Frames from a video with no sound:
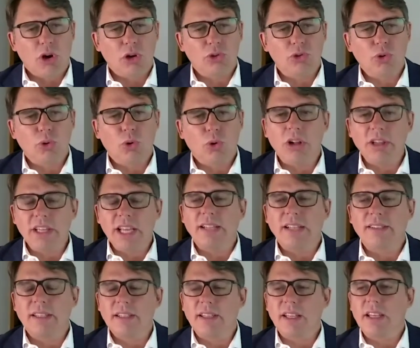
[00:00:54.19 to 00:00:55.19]
So to all
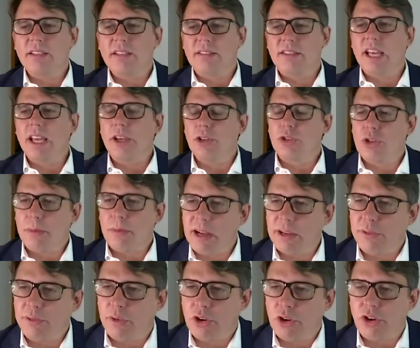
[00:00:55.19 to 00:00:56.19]
the attendees, thank you so
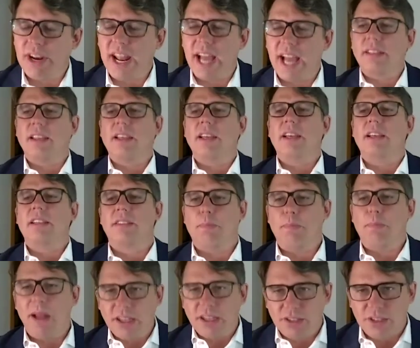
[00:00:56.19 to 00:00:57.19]
much for connecting. It's
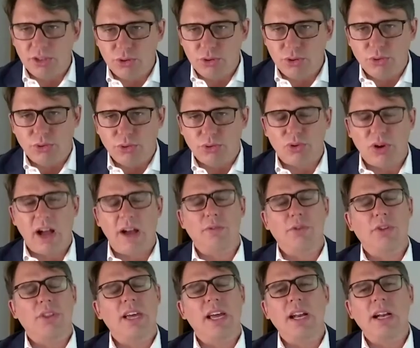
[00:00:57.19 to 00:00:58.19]
a pleasure to have
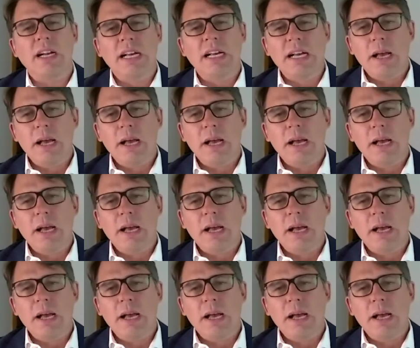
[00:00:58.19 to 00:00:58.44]
you there.